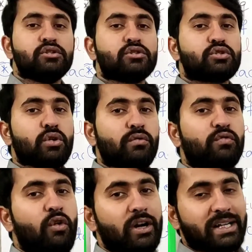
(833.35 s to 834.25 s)
So
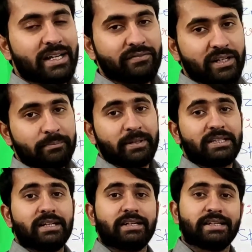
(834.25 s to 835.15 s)
whatever be
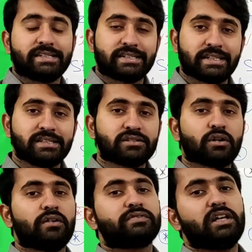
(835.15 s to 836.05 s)
the distance
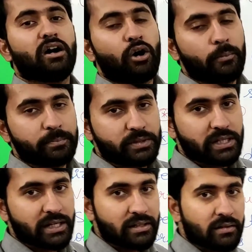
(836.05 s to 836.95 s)
of the
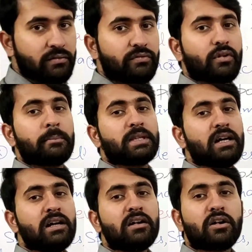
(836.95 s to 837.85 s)
object from
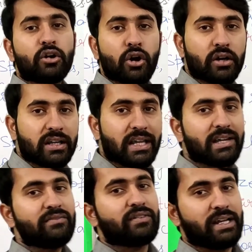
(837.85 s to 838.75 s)
the
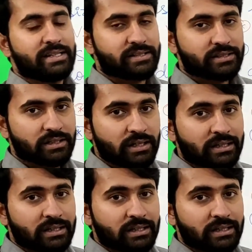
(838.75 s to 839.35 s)
concave lens,